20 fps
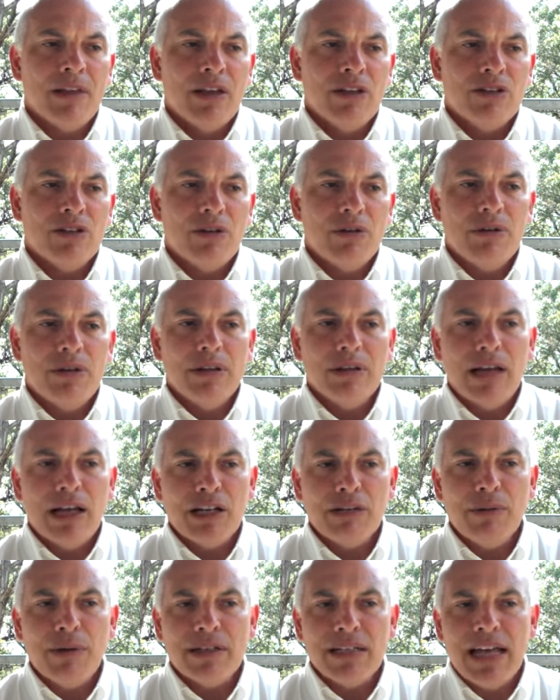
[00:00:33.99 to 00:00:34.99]
So
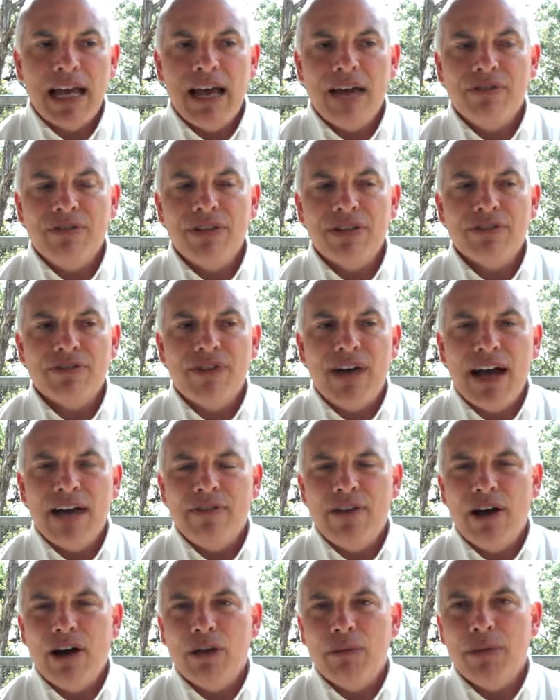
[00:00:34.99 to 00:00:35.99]
logic models have these
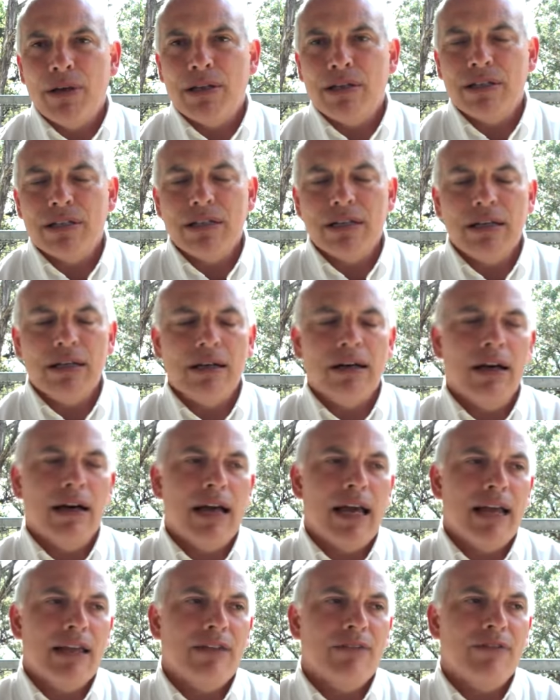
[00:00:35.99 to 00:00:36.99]
5 elements,
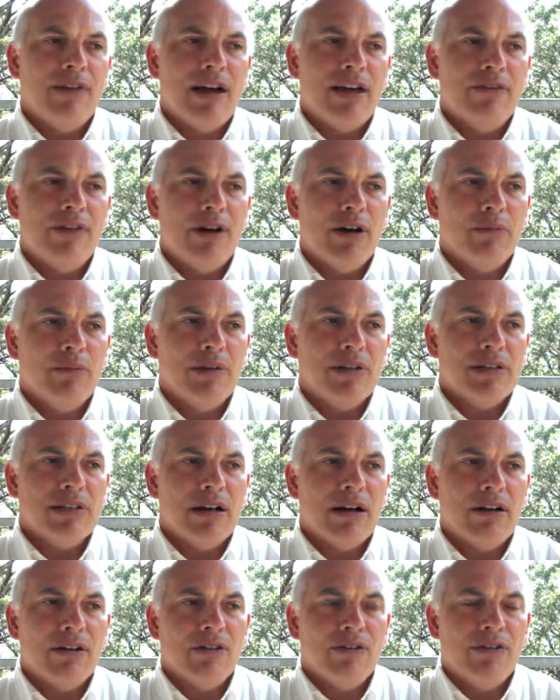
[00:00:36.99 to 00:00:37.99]
and the 5 elements
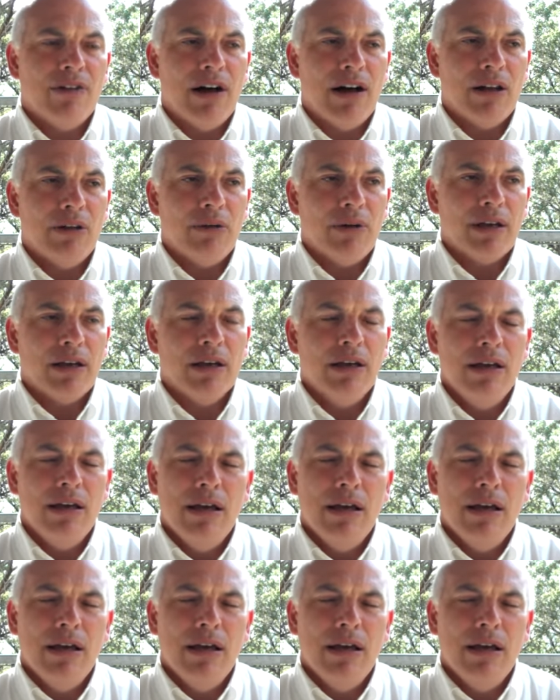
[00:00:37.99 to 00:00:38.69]
are the following.